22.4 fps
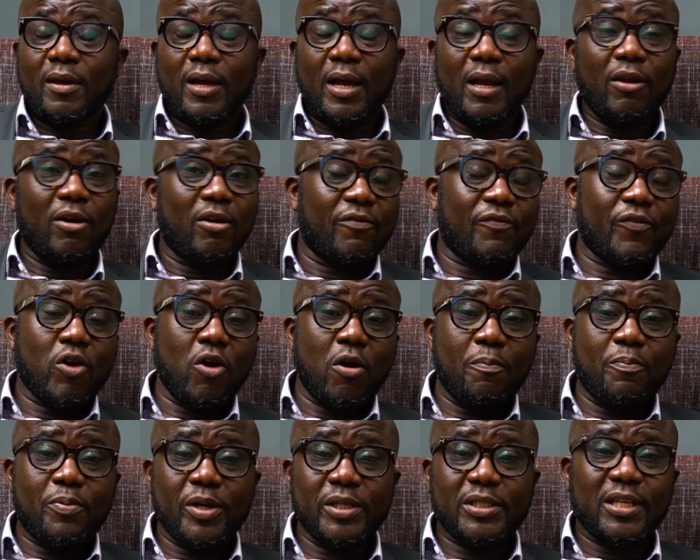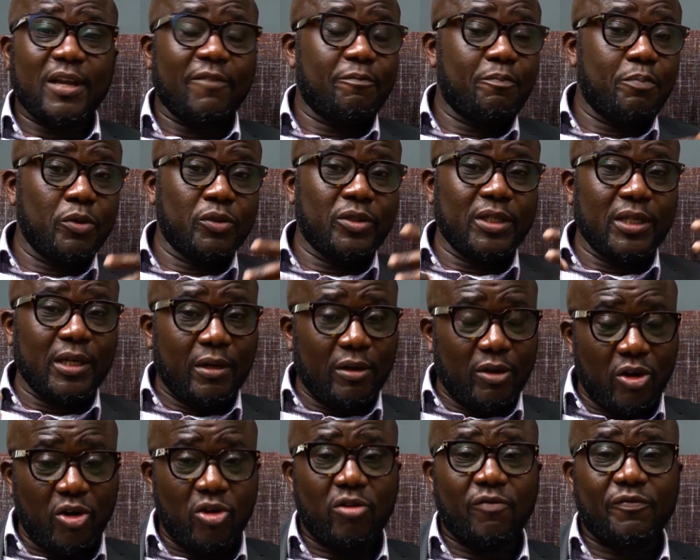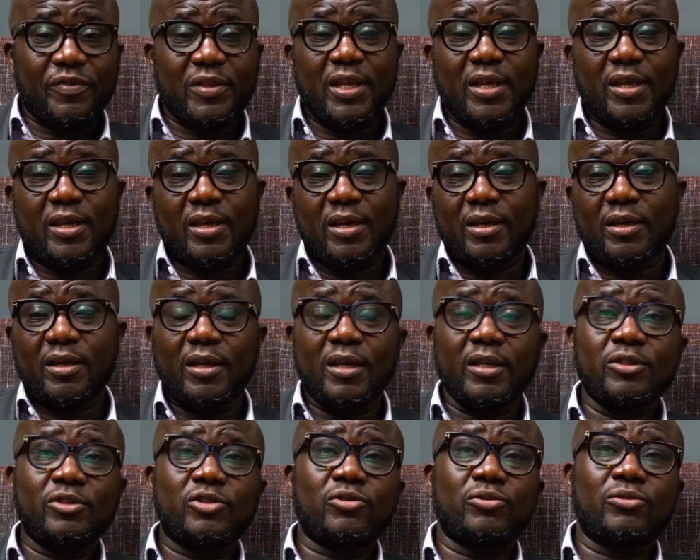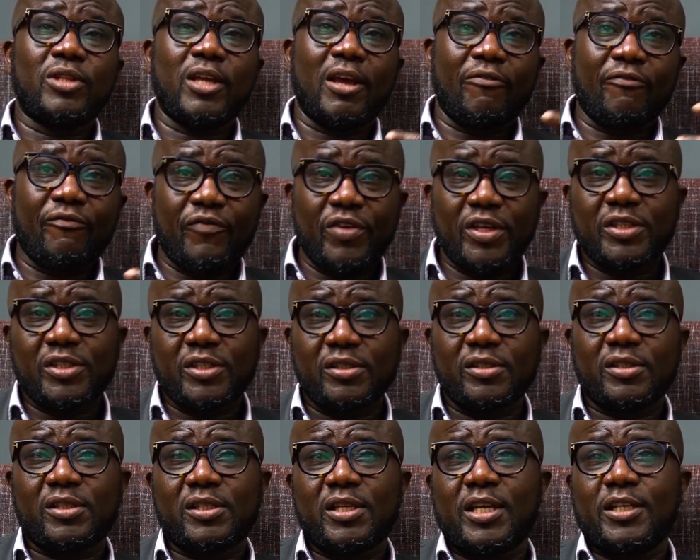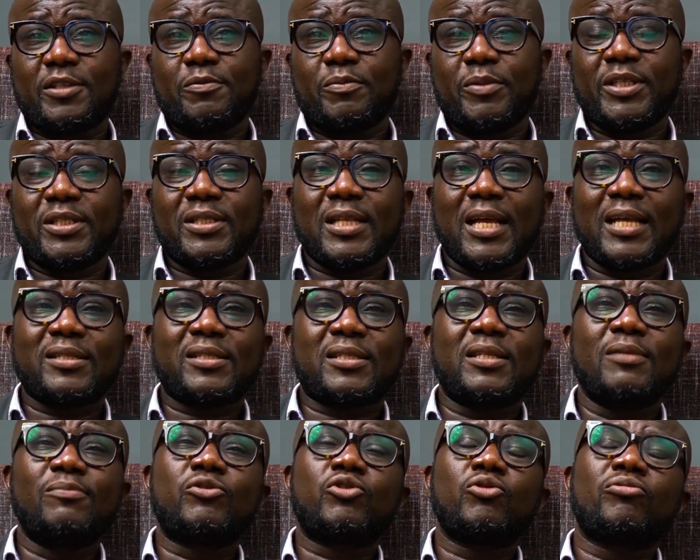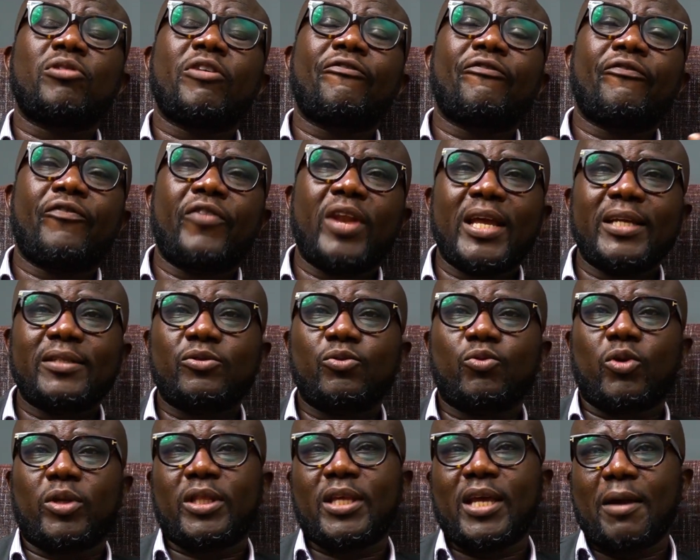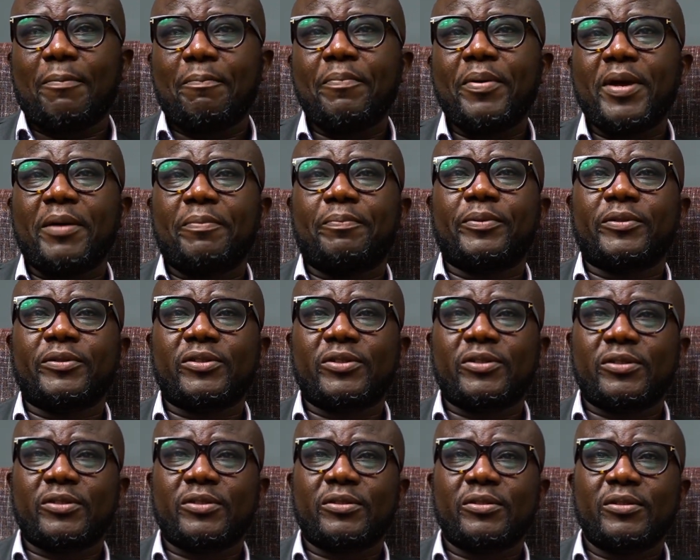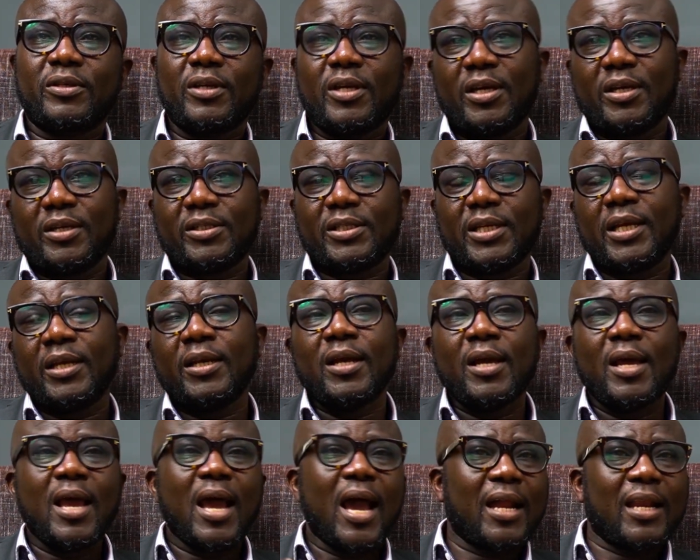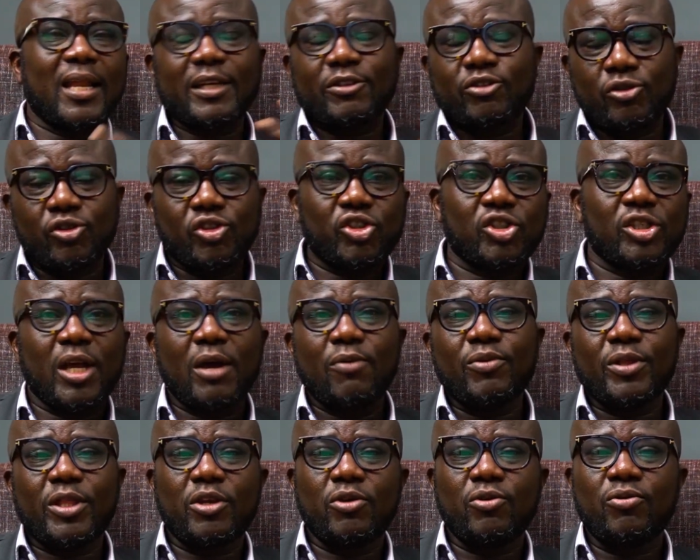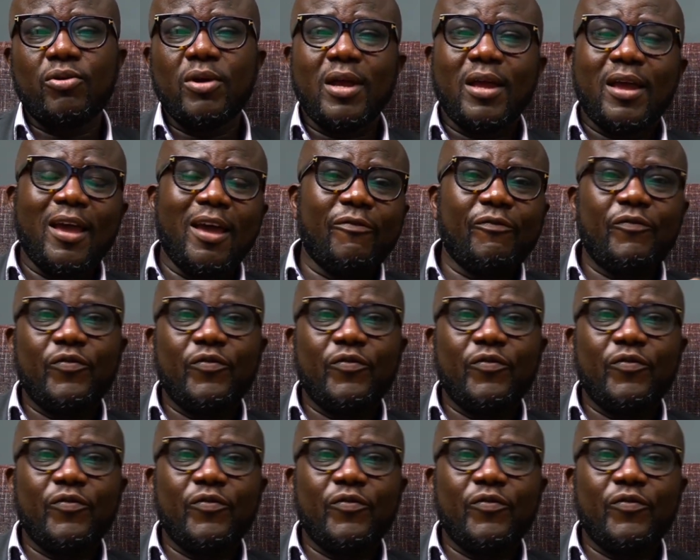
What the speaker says: A lot of corporates have put in a lot of thinking into their vision statements that seem to reflect what their purpose is. And I'd like to share with you a